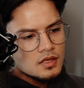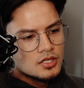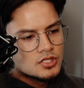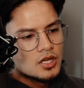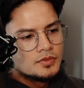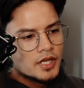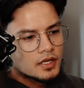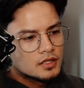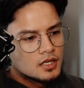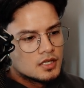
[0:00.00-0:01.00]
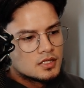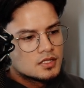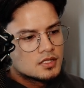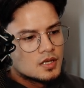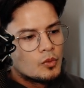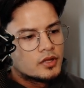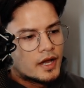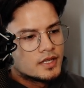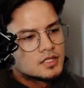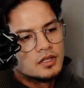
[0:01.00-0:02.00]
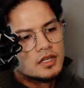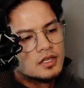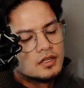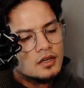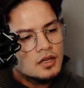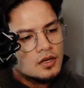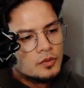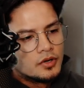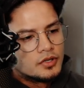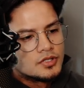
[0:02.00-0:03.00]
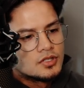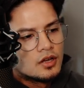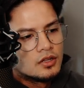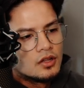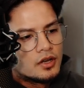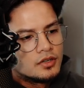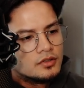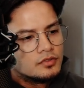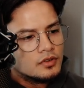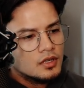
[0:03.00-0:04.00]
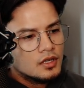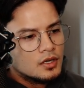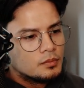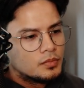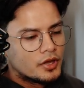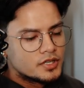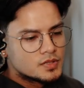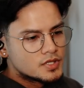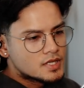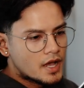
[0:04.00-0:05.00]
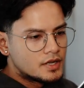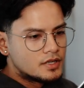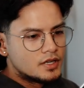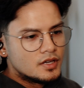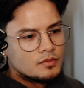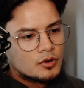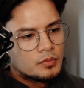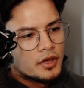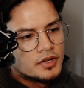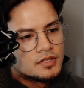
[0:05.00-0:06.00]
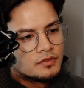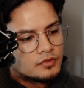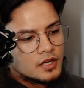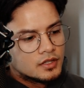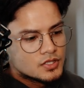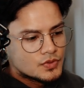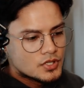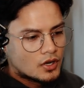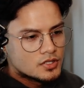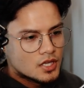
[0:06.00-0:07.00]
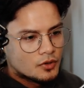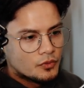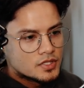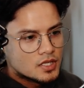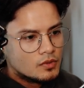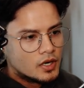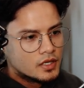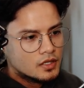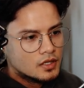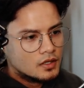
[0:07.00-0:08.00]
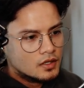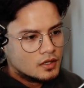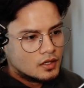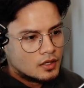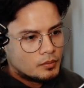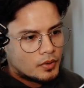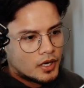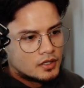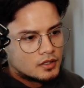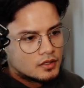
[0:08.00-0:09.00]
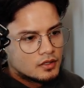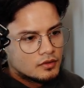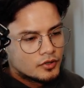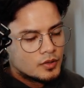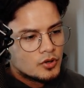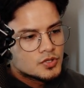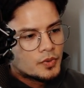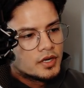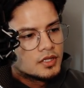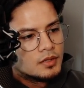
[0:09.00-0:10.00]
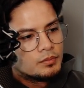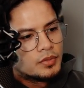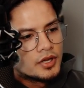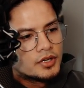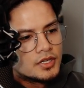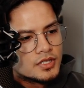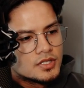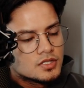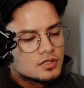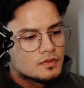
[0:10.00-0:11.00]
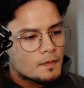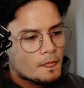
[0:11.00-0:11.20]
the subject is somewhat isolated, where there's not a lot of players beside him or players in front. This was honestly a risky one, but for the most part, the player is